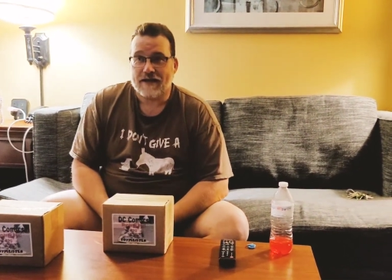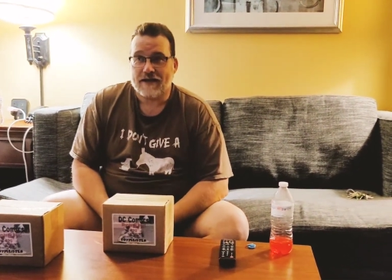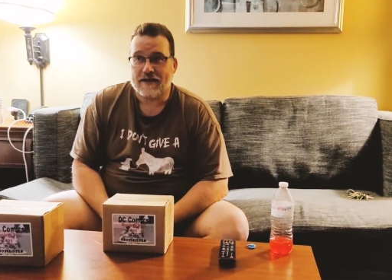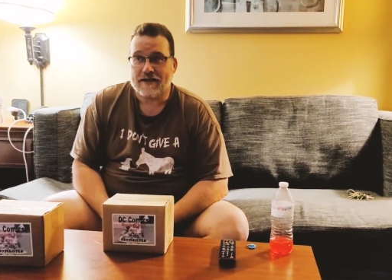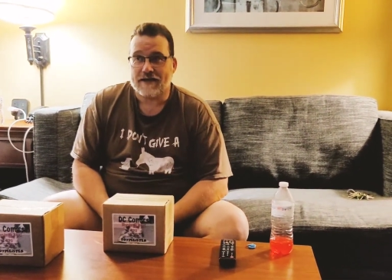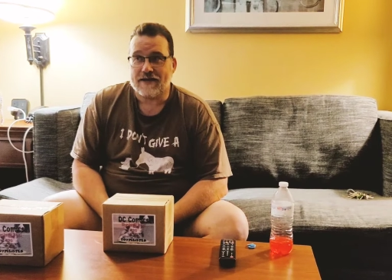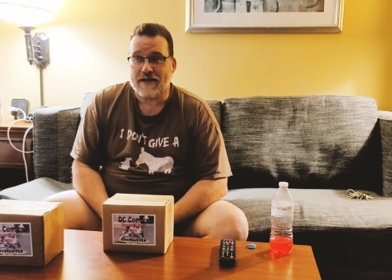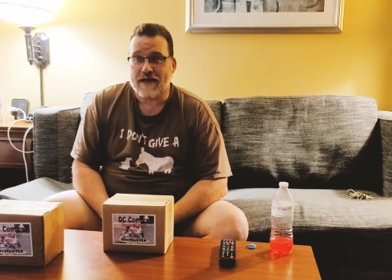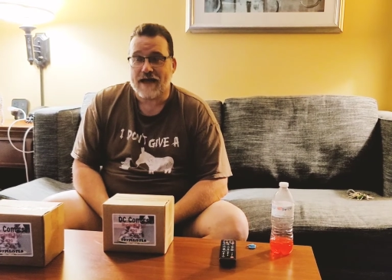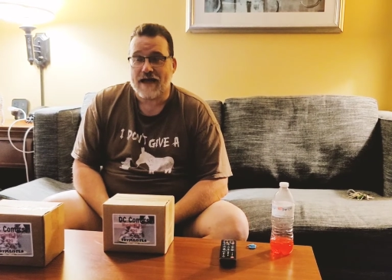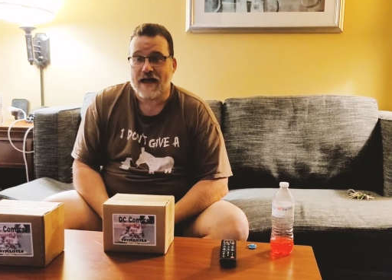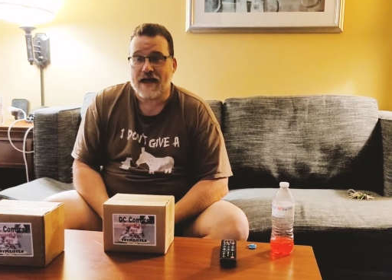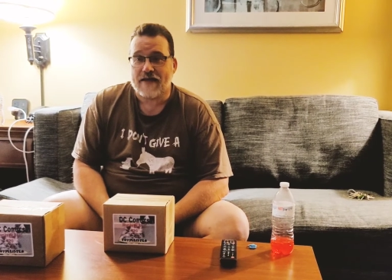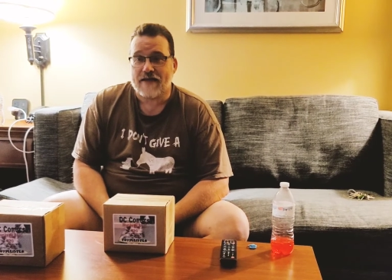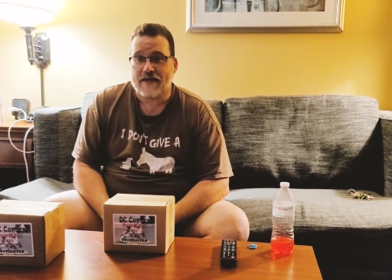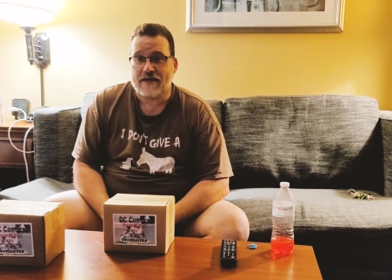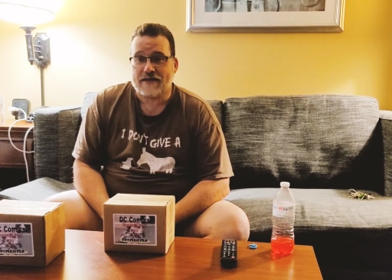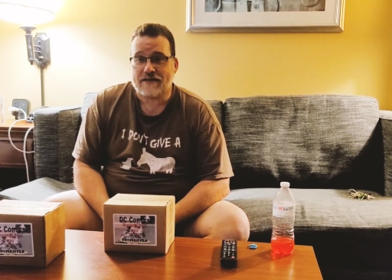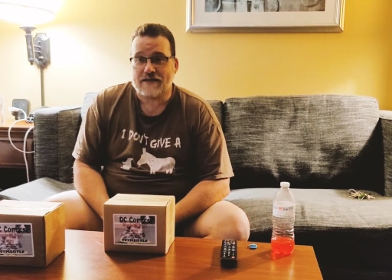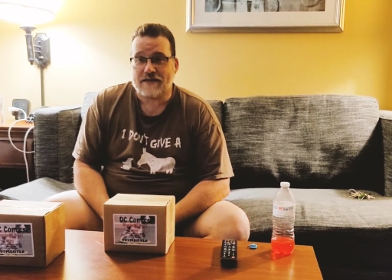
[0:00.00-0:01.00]

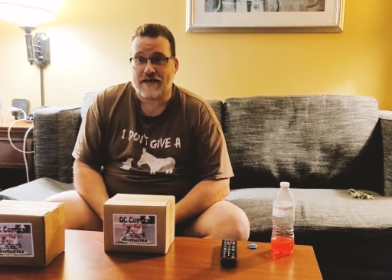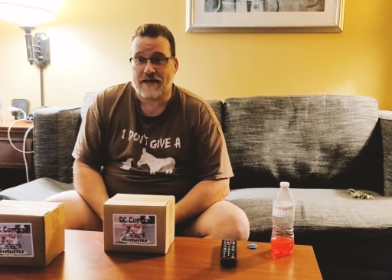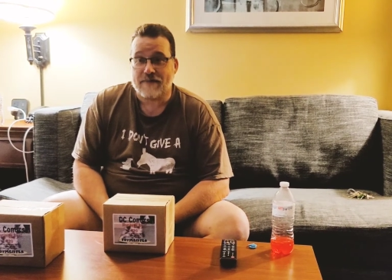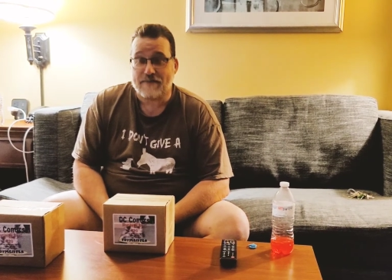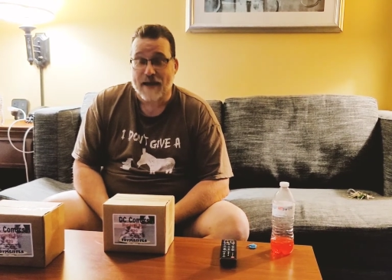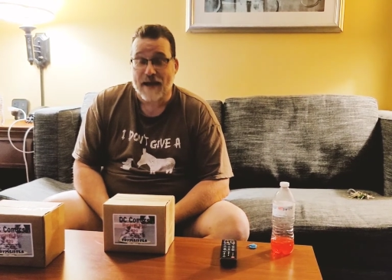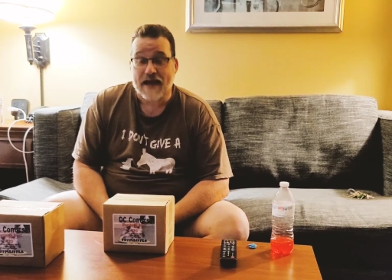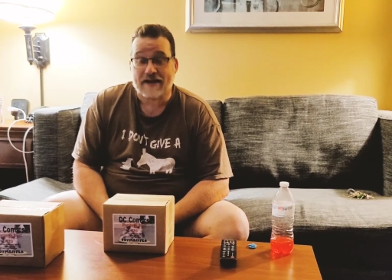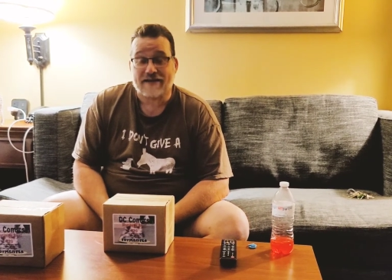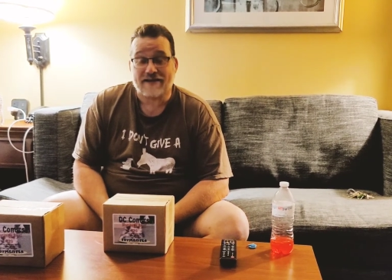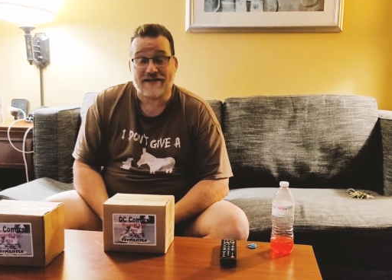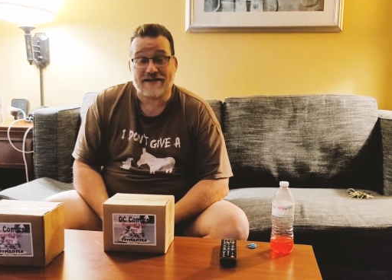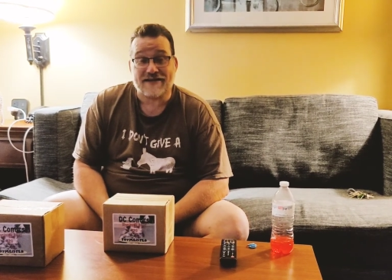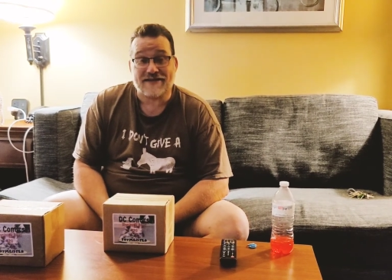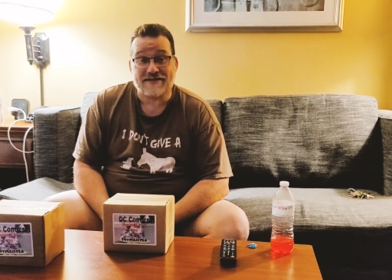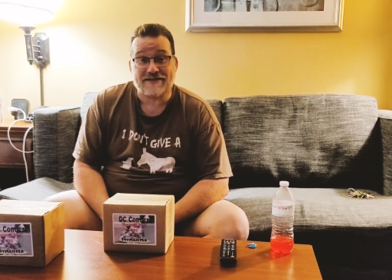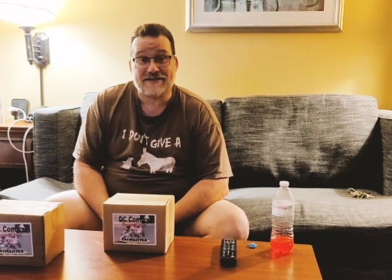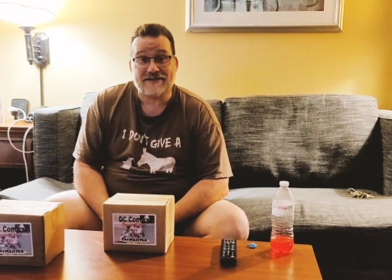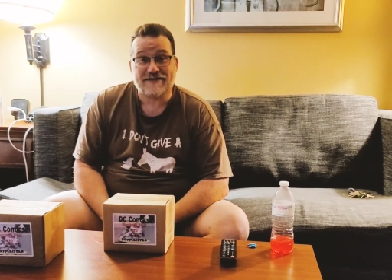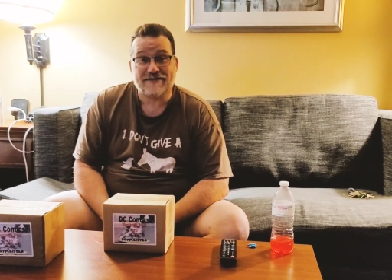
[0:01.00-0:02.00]
Yeah, he packed
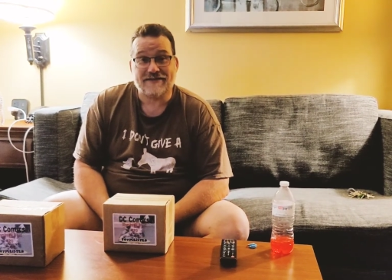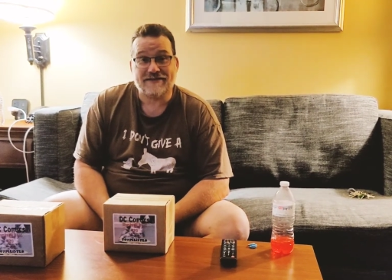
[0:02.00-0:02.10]
these.